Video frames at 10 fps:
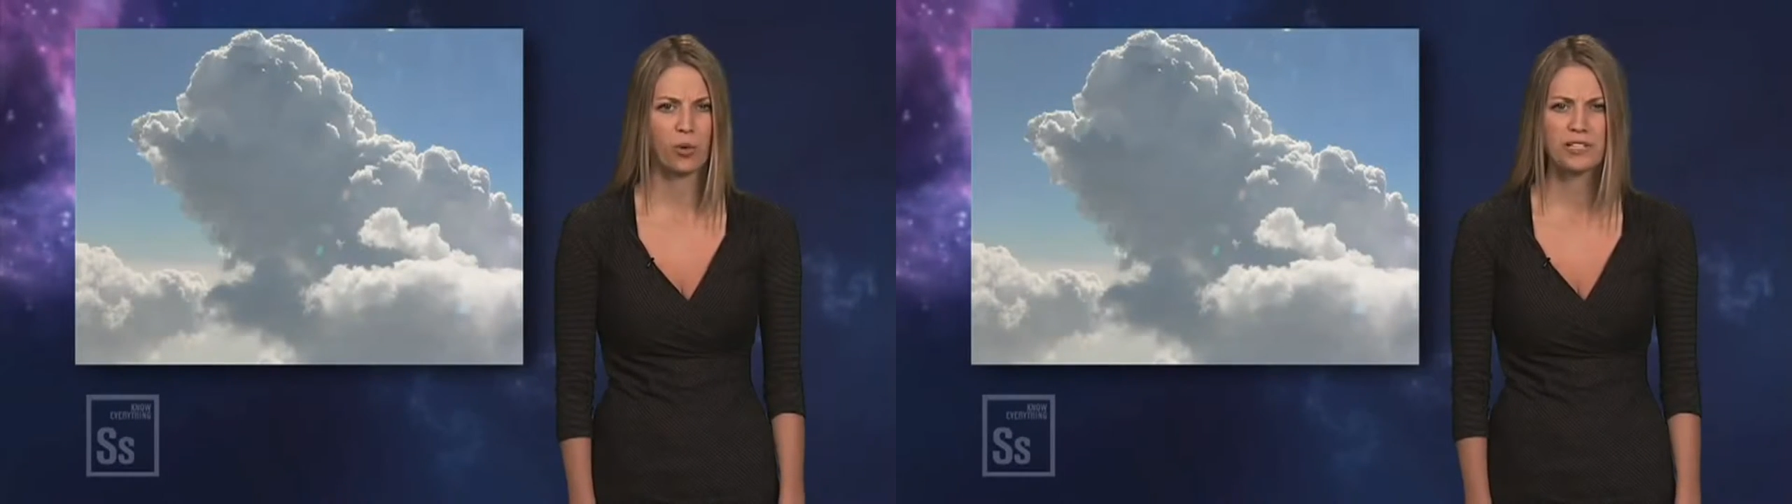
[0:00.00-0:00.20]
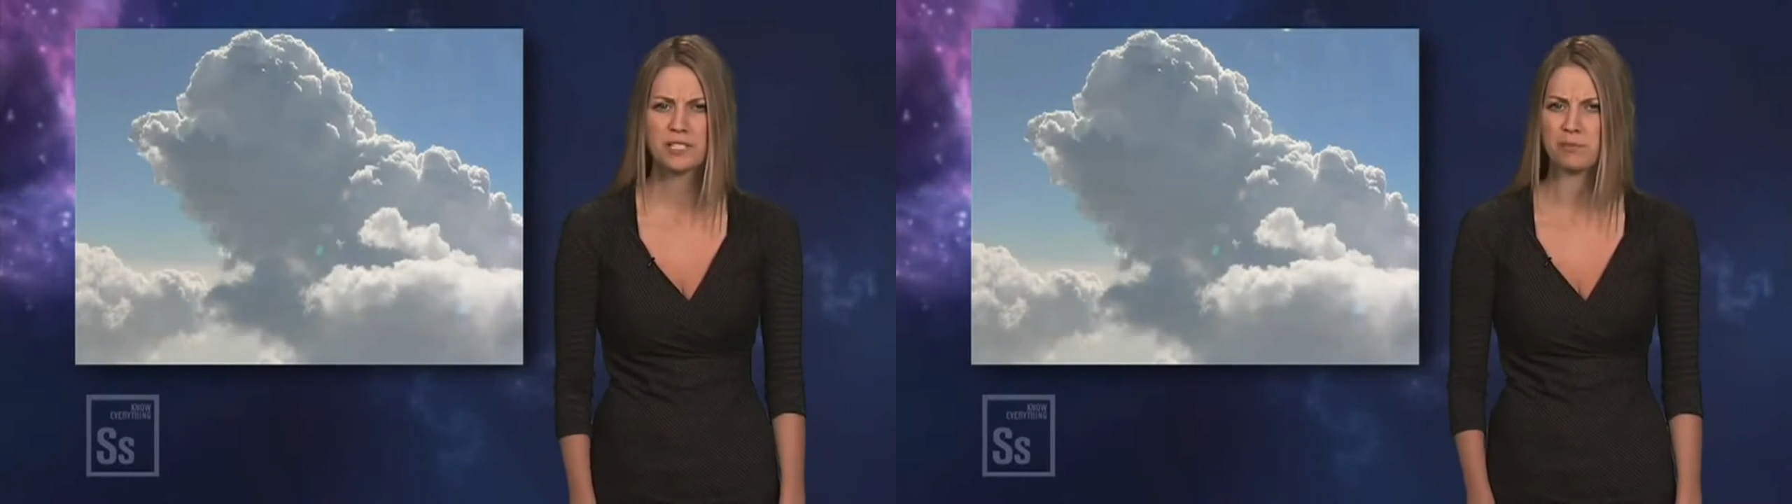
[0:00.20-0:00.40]

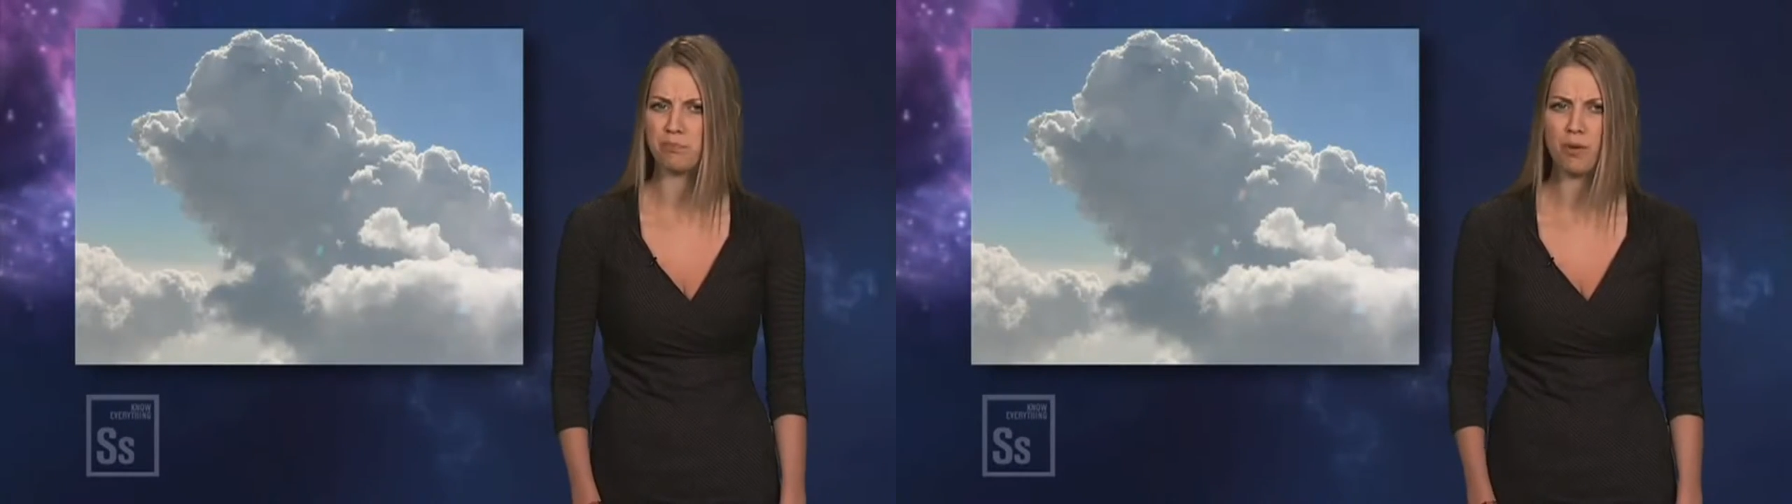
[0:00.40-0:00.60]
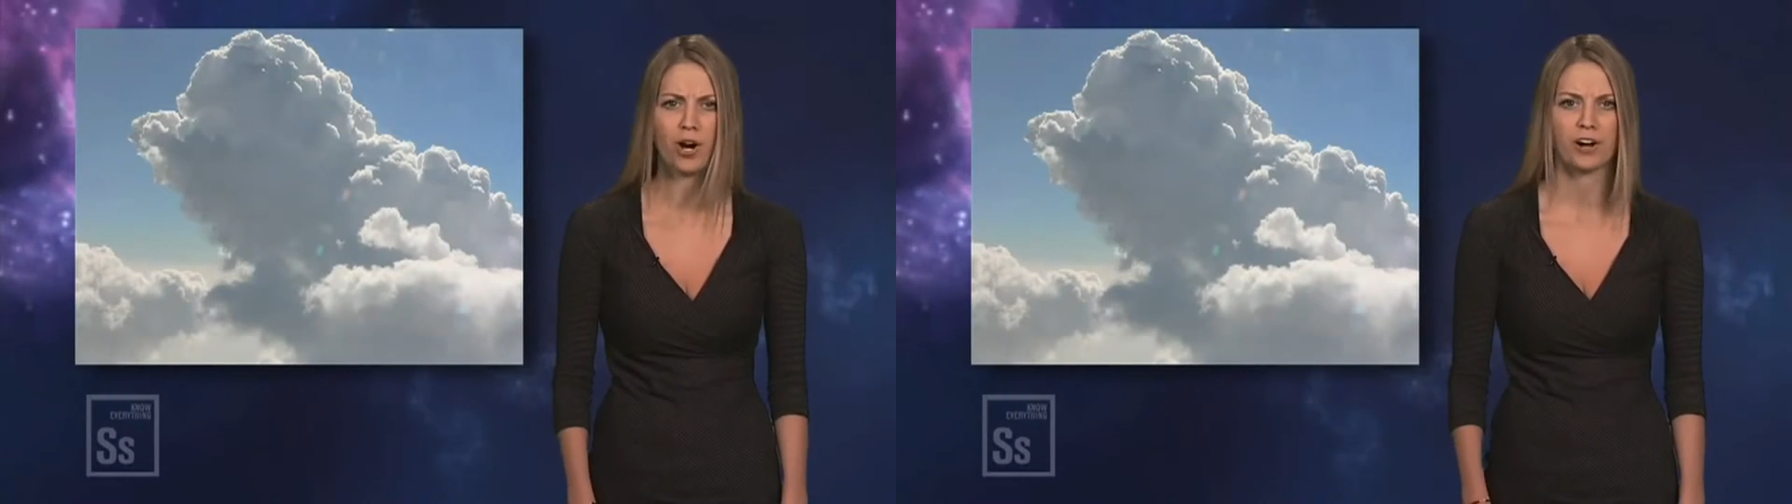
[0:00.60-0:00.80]
once
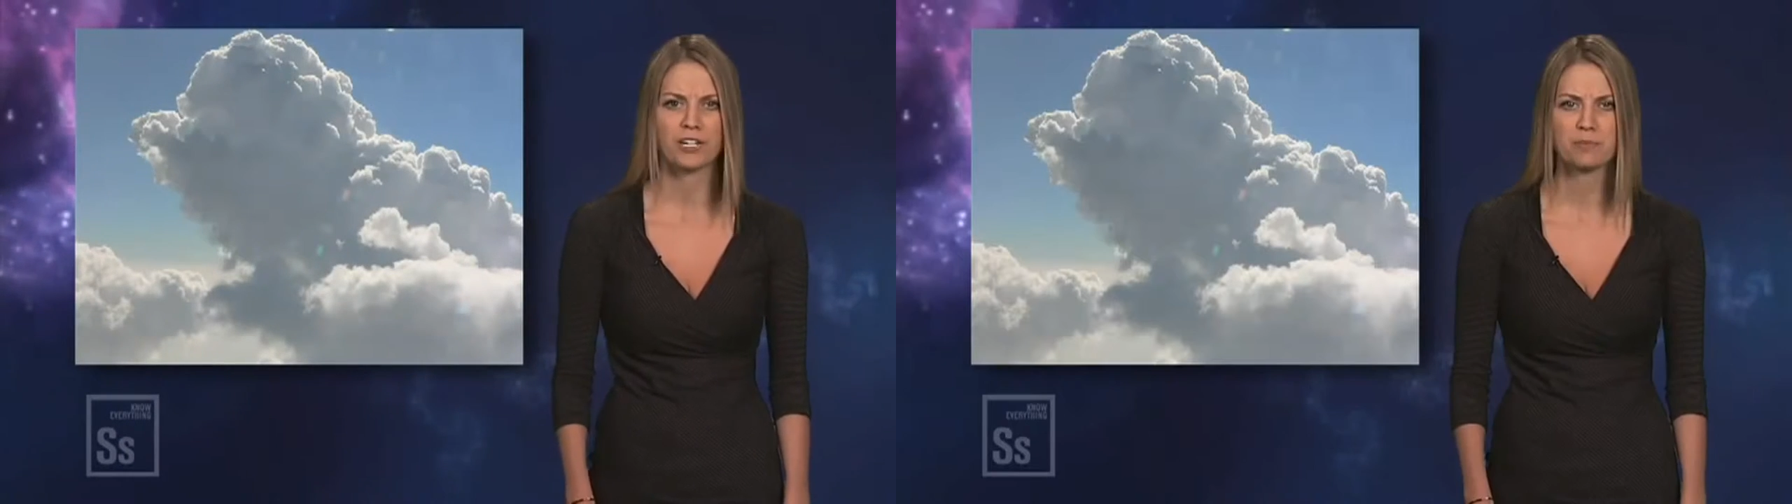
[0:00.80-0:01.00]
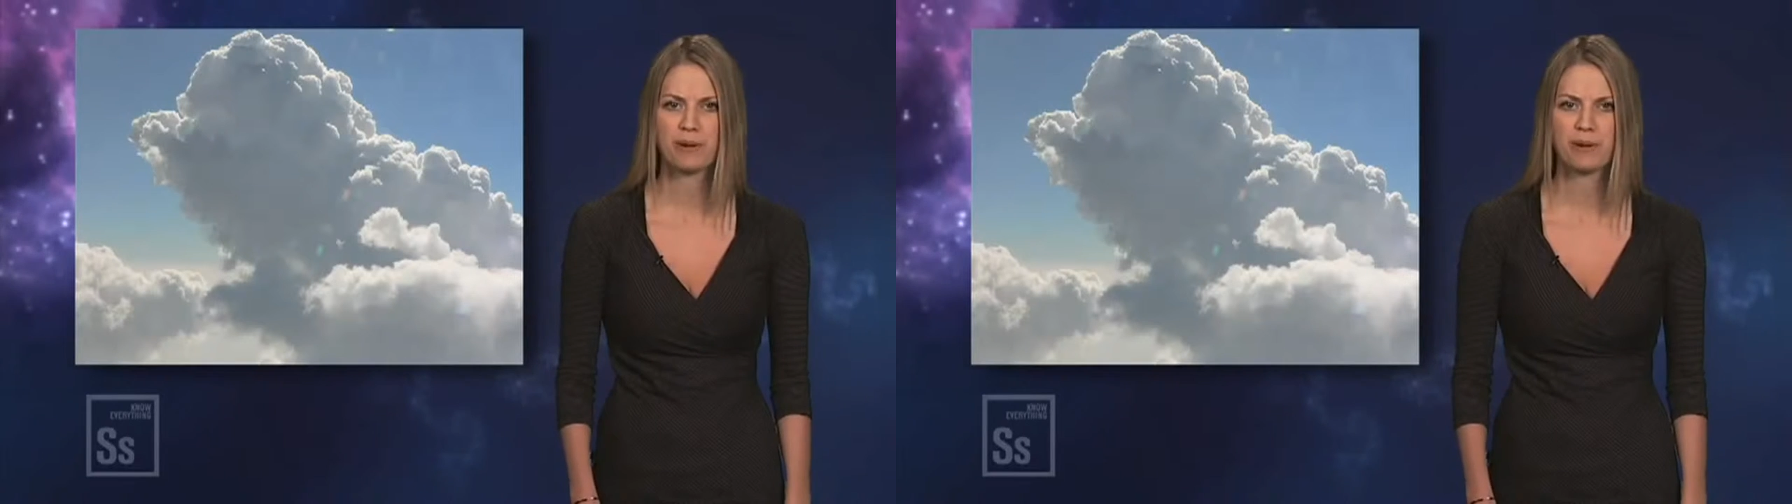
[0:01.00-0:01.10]
mocked